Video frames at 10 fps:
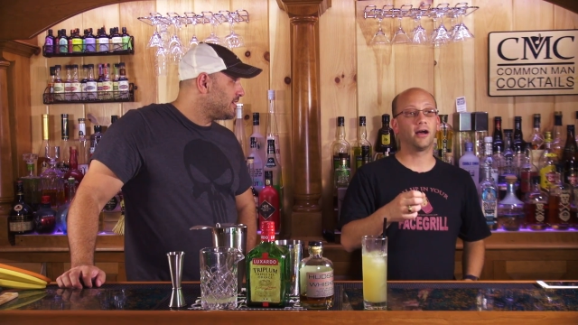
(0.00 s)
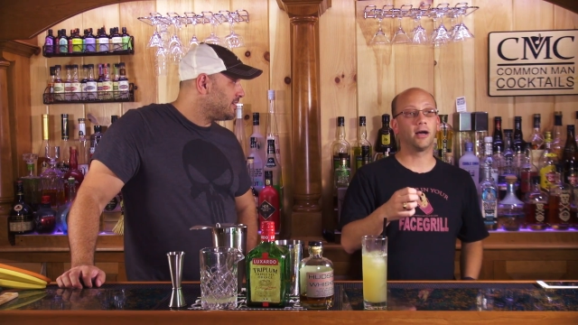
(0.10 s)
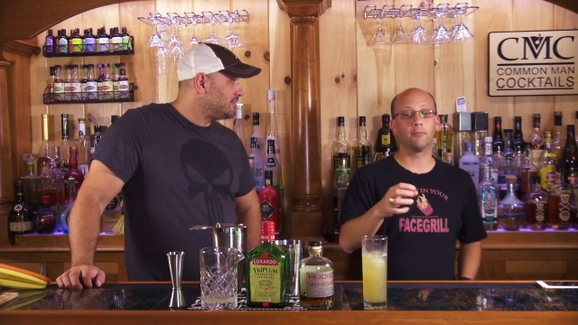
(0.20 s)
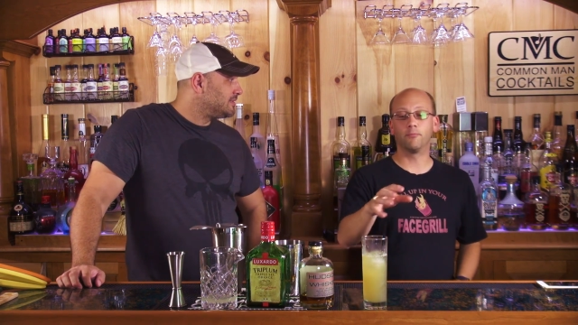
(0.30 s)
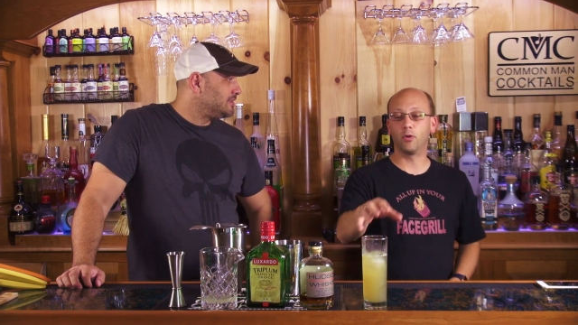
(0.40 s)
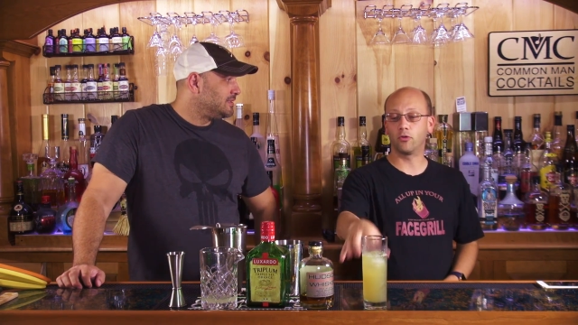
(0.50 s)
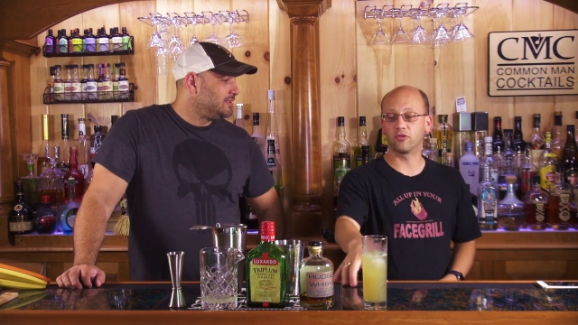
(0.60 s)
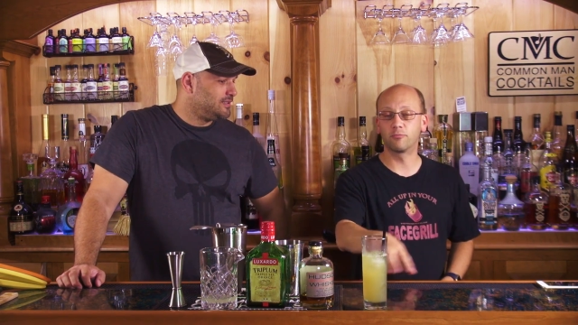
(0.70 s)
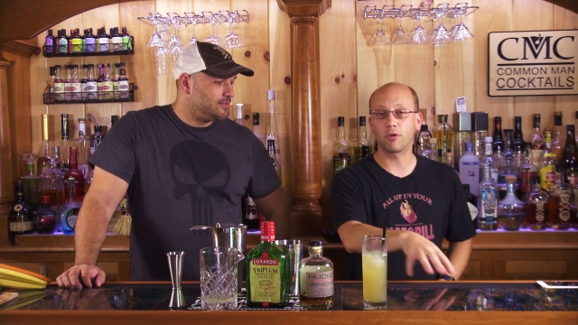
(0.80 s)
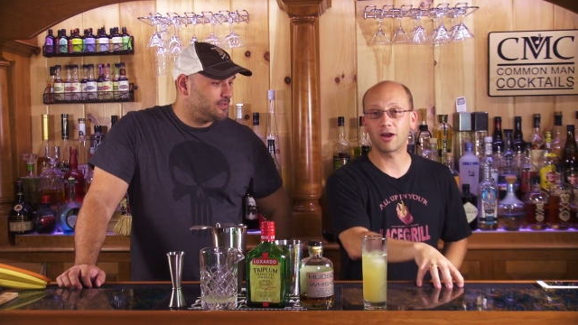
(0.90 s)
Speaker 1: Um,
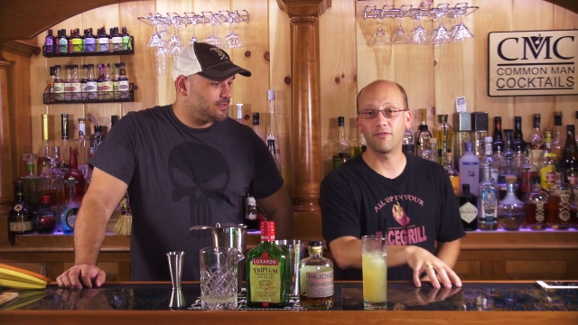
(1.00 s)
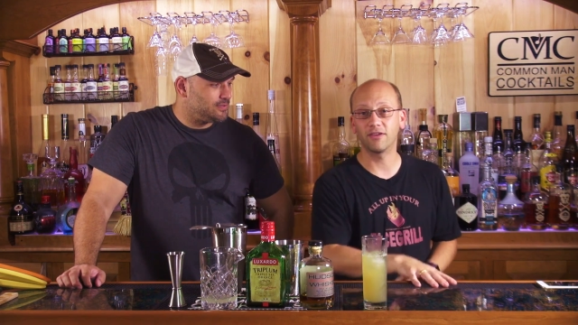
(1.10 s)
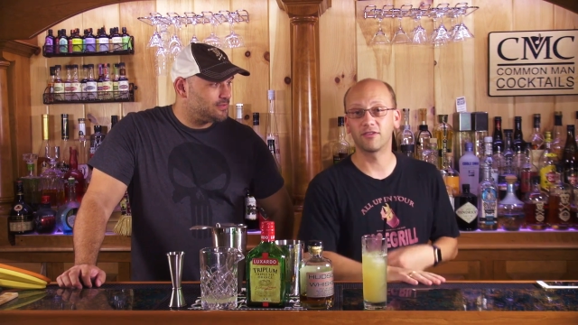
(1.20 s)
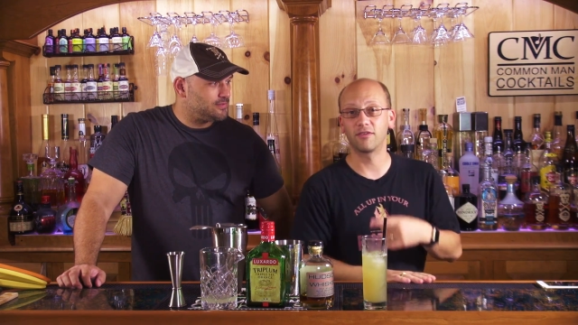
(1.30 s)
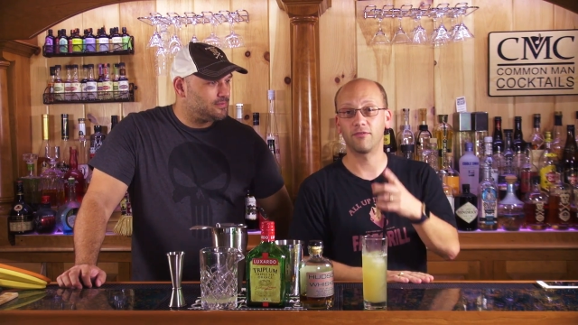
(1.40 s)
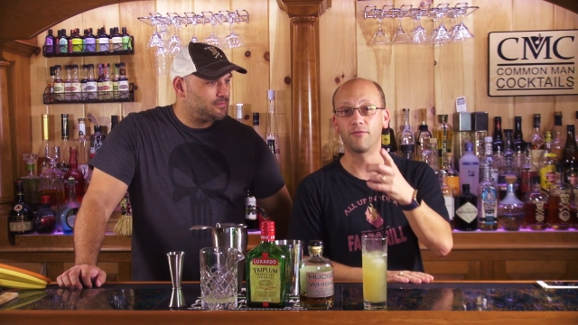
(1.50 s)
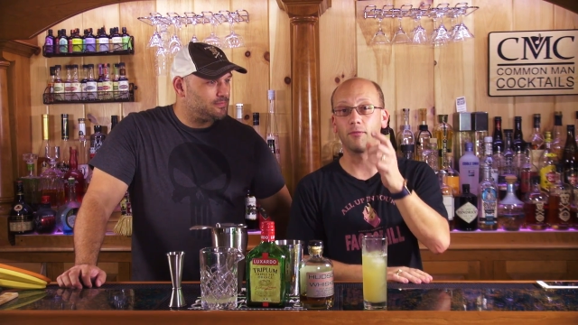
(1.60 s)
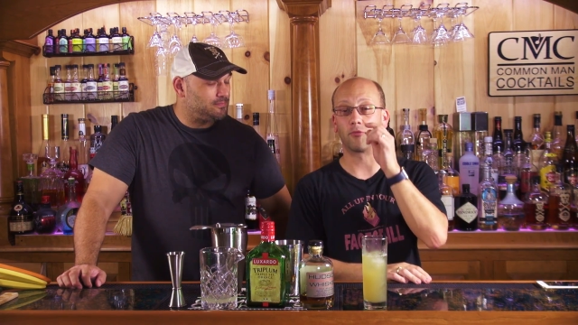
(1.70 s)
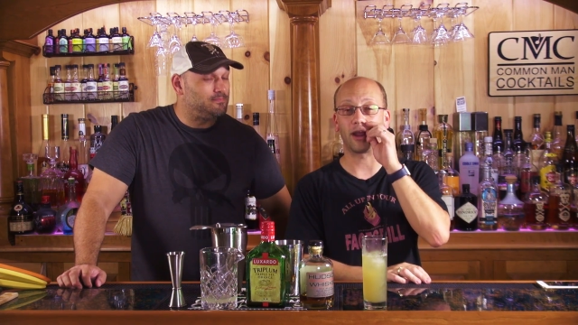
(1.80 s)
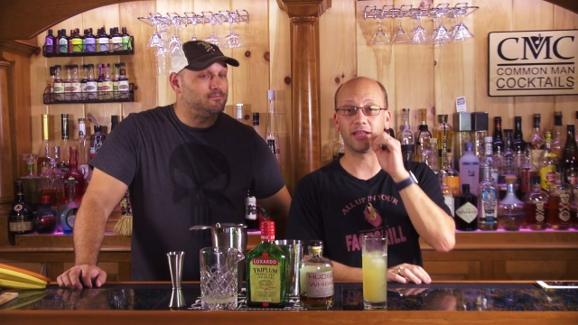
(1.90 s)
Boker's Breakfast
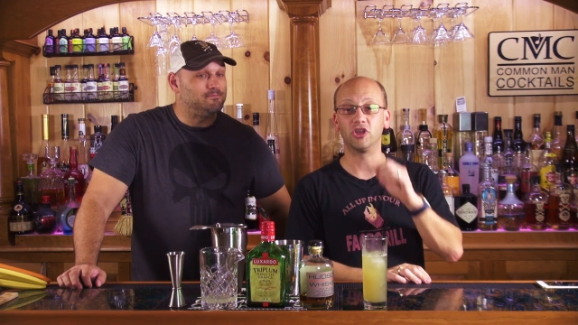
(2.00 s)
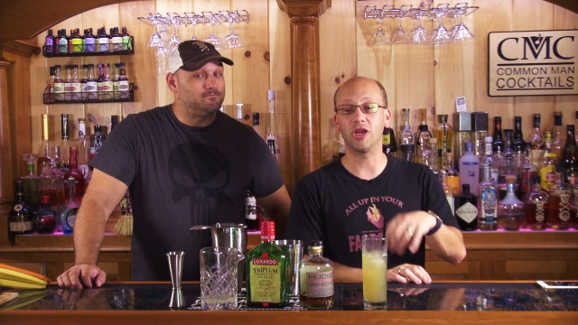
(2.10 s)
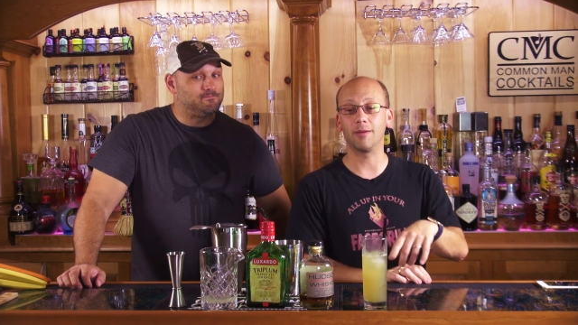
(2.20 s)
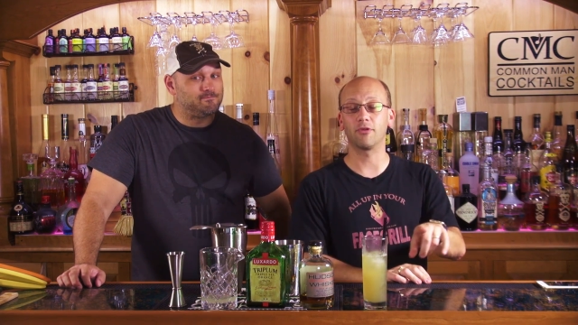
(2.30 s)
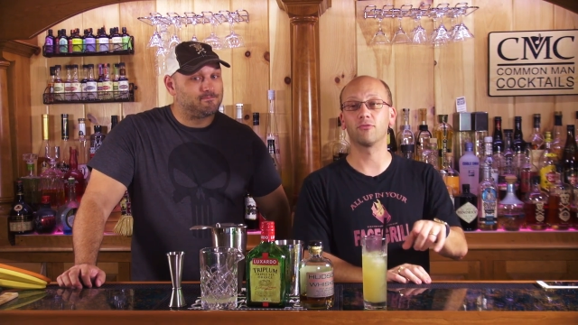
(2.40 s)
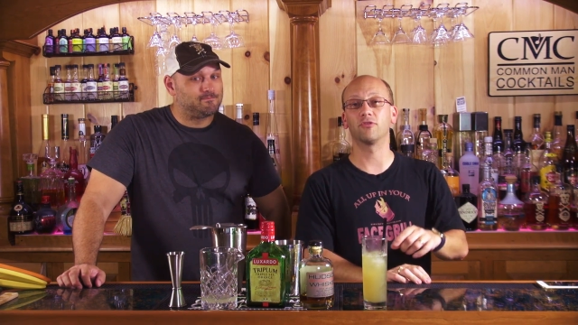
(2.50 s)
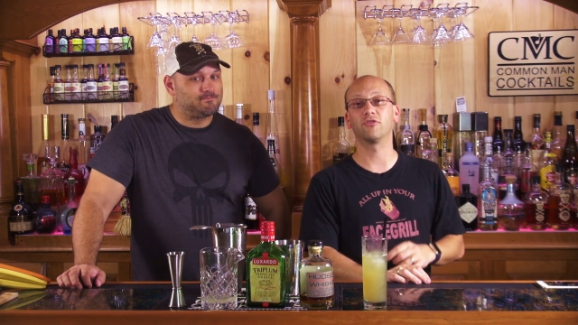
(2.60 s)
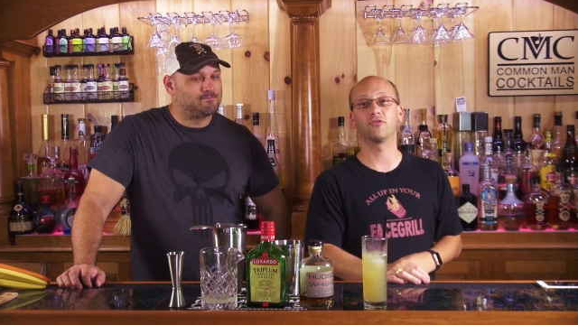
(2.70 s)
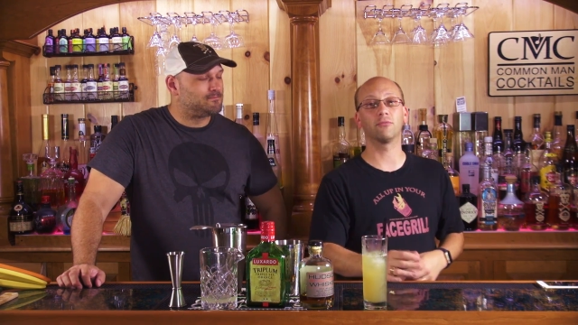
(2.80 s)
from Bradley Chambers, which was